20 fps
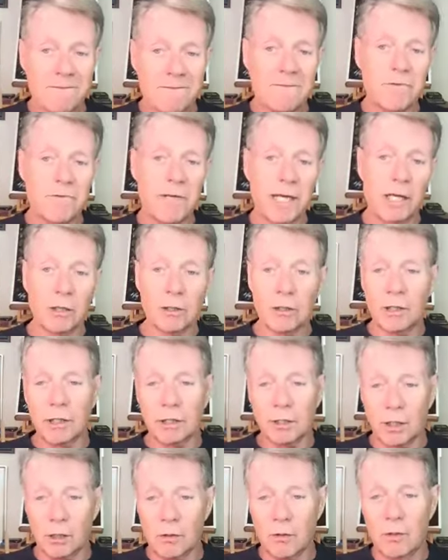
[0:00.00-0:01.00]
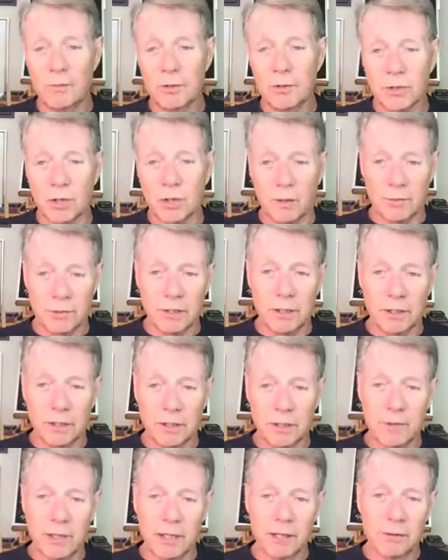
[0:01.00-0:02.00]
they could look at the chromosomes under
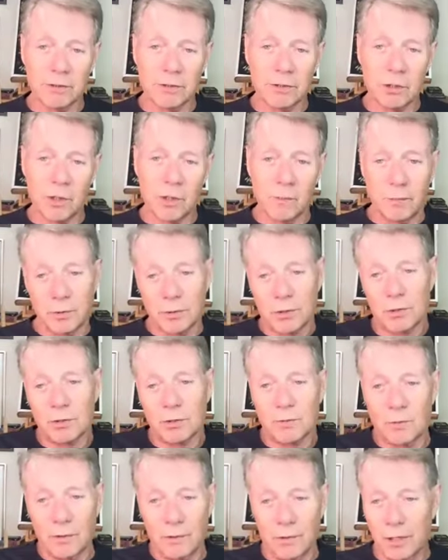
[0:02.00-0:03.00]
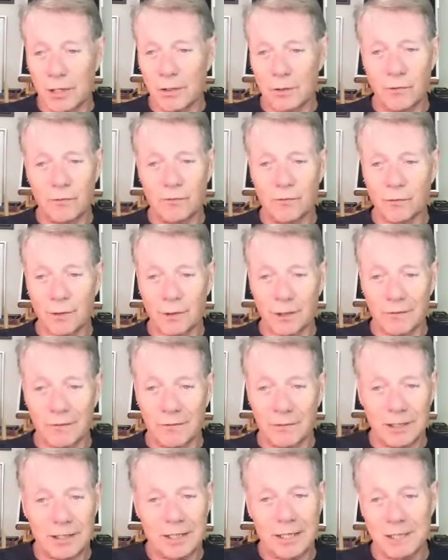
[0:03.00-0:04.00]
the microscope, which is what they did for
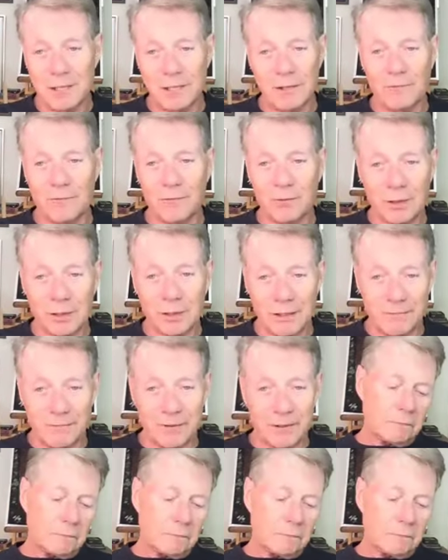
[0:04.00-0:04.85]
a living.